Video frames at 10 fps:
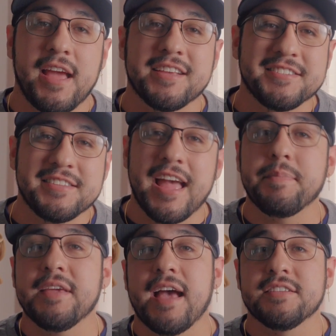as
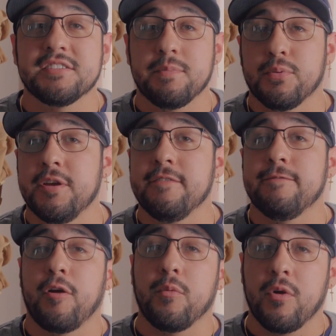snappy as the
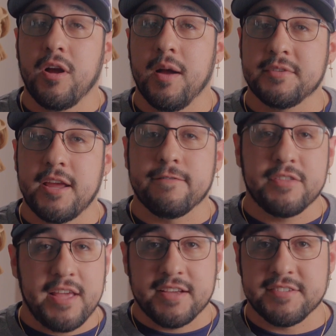pre-firmware update for
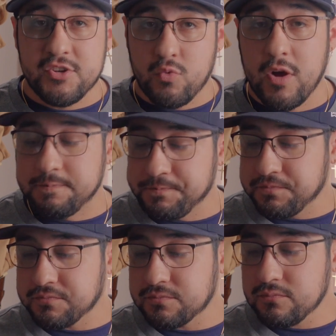the XH1
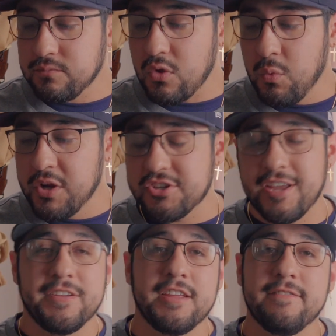which
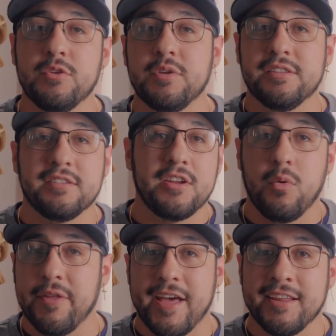if any of you need to know
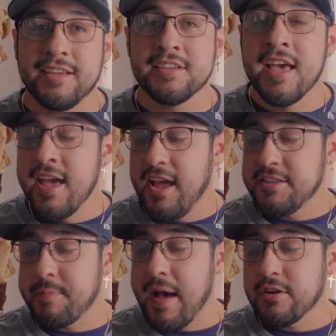what that is,
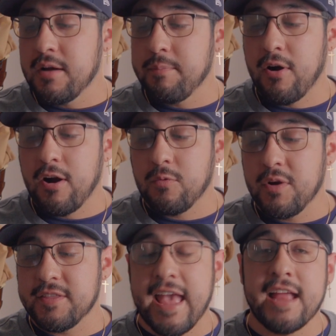it's about on par
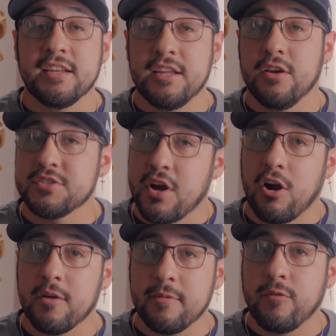with Canon EOS
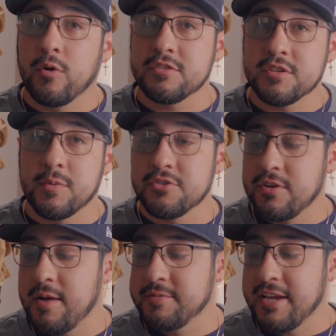R before its
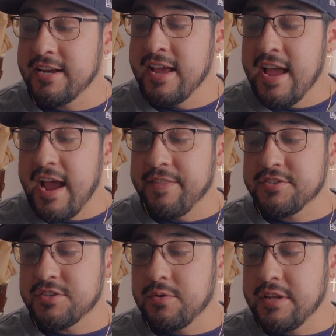original update and the
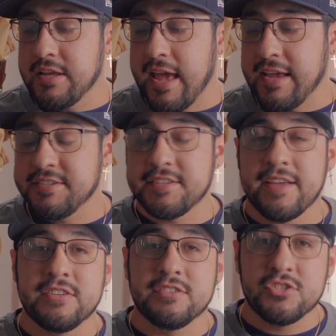Sony
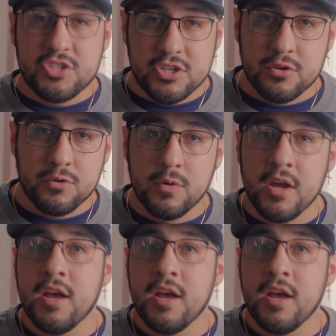a7 II